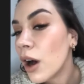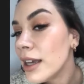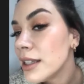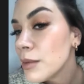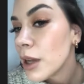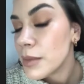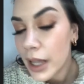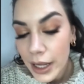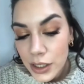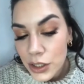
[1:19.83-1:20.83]
I sometimes
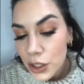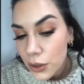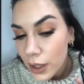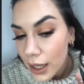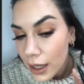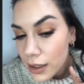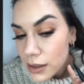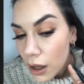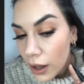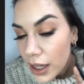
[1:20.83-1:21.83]
like to do
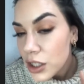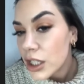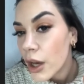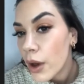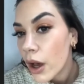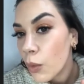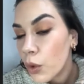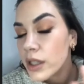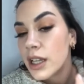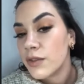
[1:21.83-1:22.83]
is I'll actually go
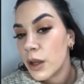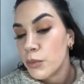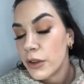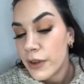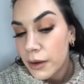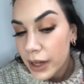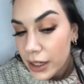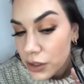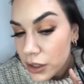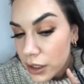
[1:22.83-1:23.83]
once I've done my
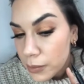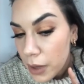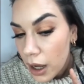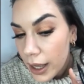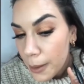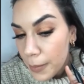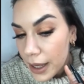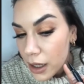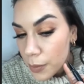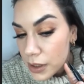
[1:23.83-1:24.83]
foundation and my
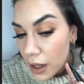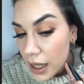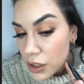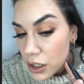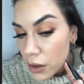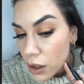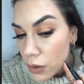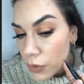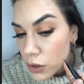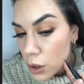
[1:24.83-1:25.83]
makeup, is I'll actually go
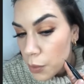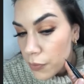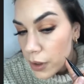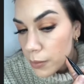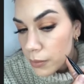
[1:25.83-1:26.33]
over the top of them